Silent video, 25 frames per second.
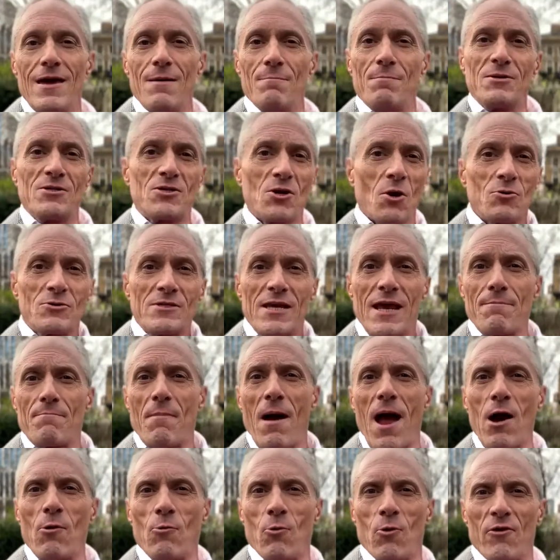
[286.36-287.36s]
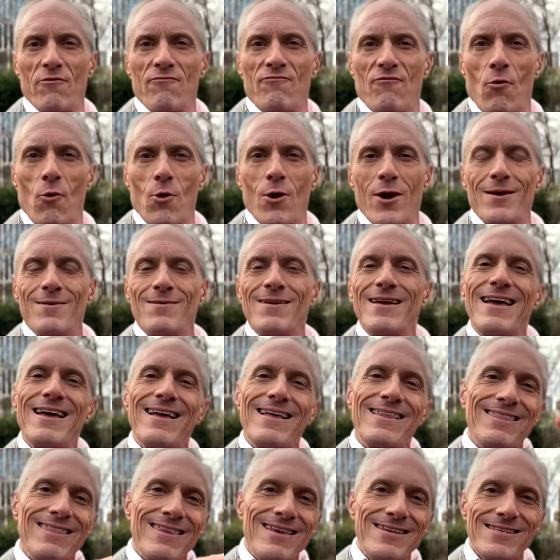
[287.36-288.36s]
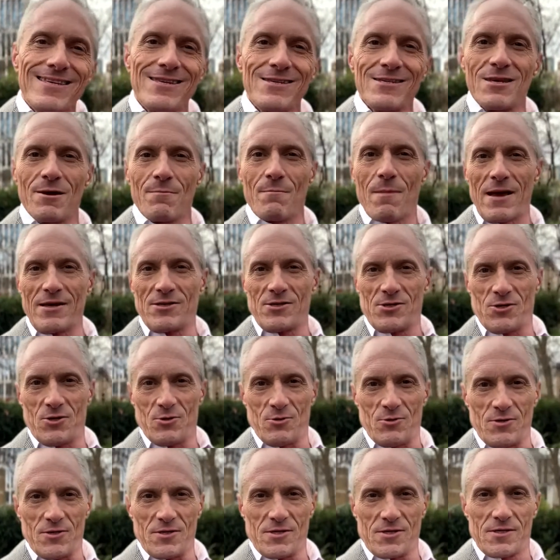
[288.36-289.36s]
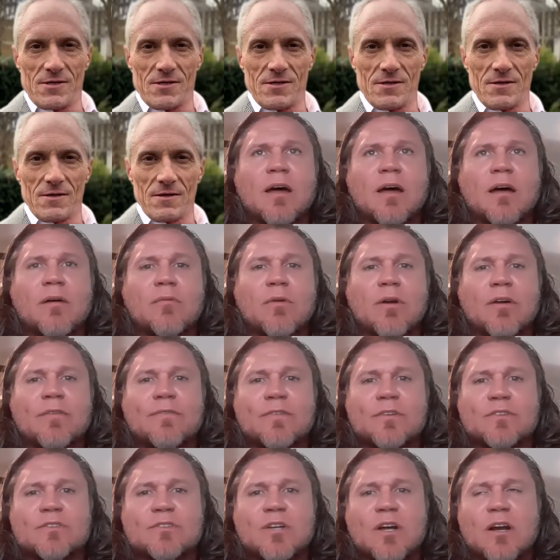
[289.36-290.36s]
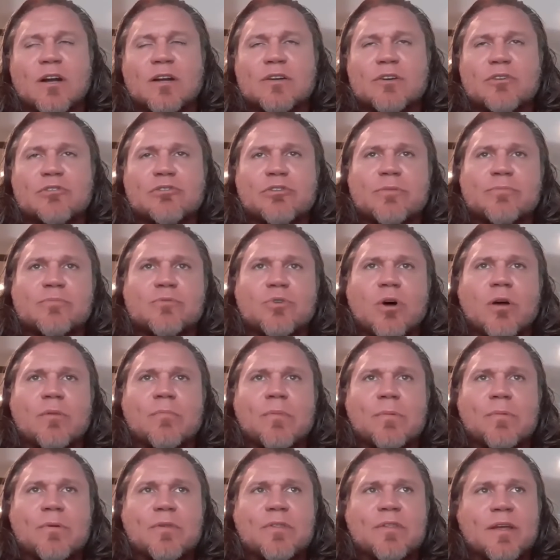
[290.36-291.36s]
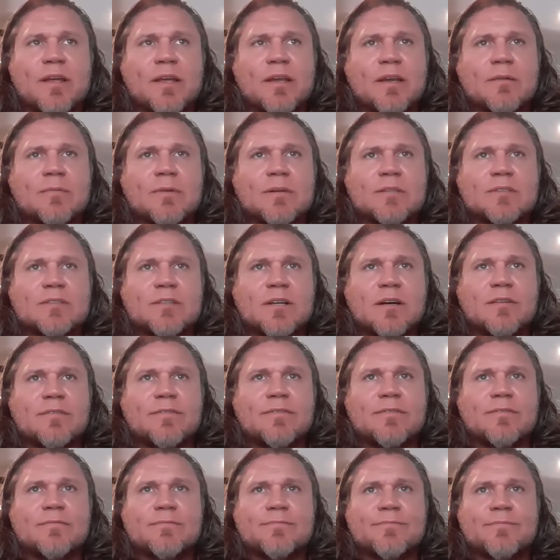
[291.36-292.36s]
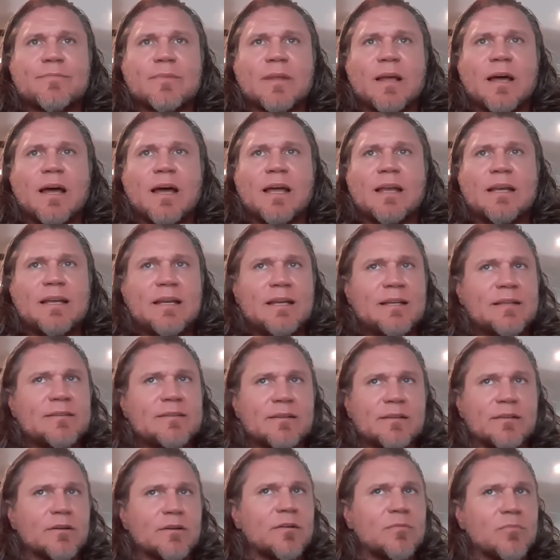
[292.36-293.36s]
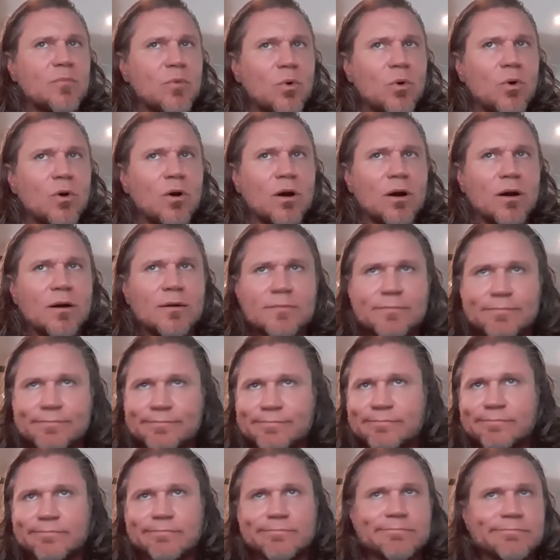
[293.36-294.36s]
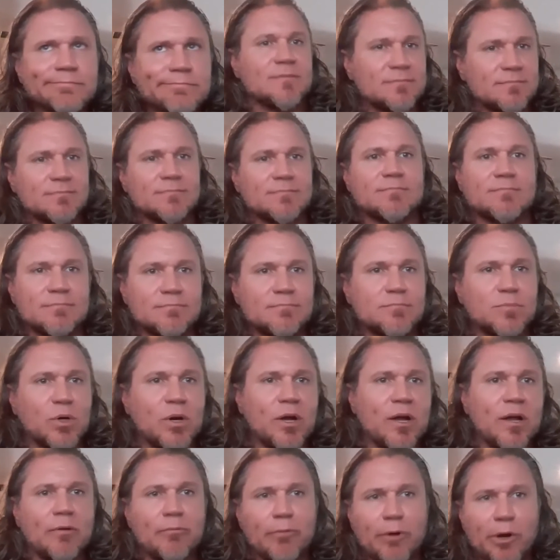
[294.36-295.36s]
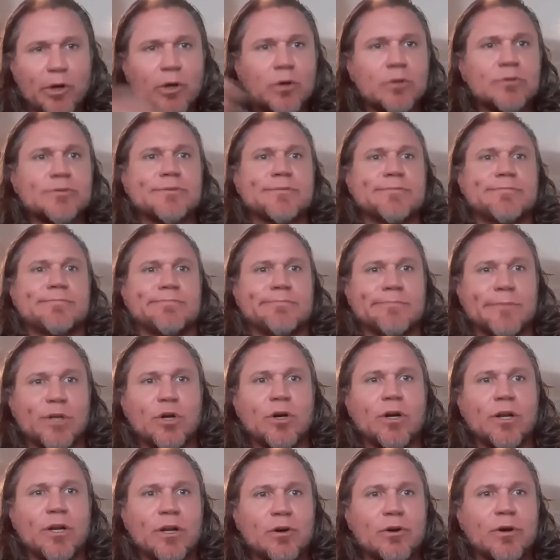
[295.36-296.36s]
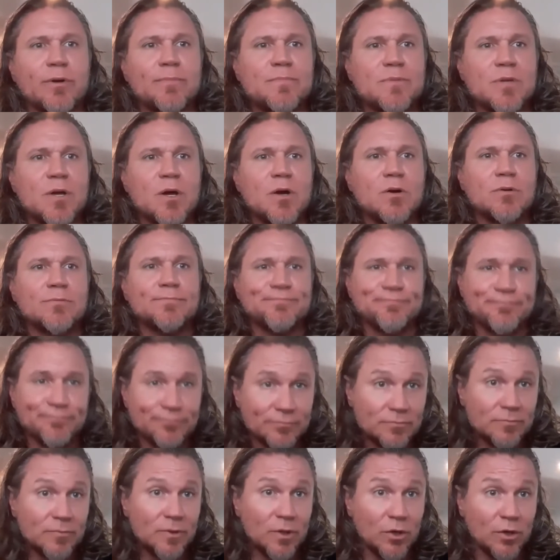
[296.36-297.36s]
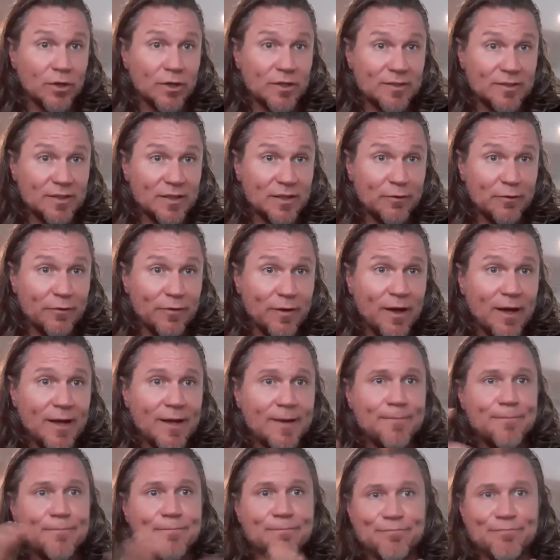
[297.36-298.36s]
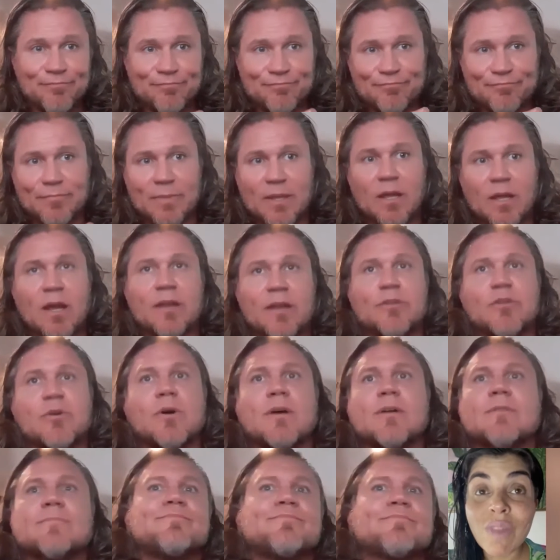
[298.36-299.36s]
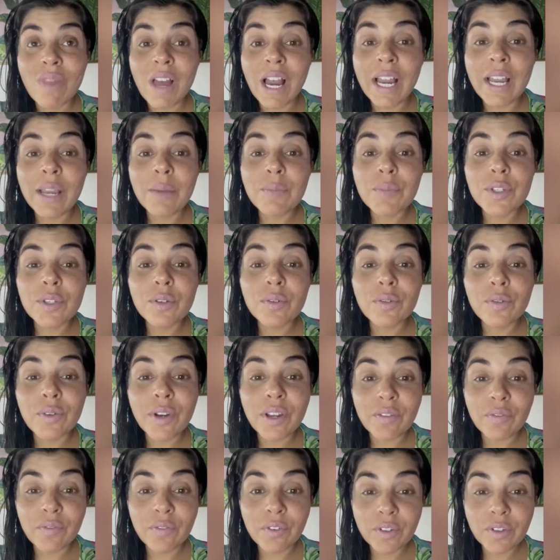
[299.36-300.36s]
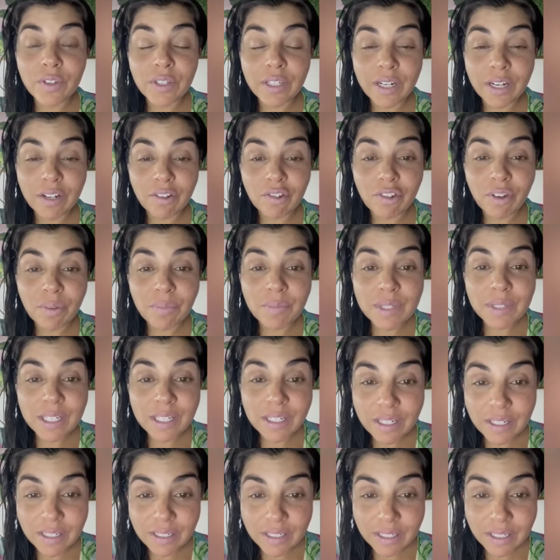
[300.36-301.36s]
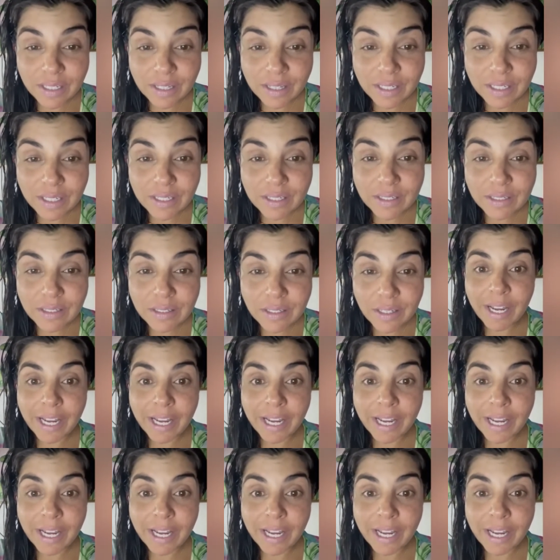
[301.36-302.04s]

But don't take my word for it, listen to my students. When I first got into crypto, I remember thinking to myself, I need to learn more. Brian Rose, learning crypto, learning DeFi, gotta do it. I am so grateful that I jumped in and did this.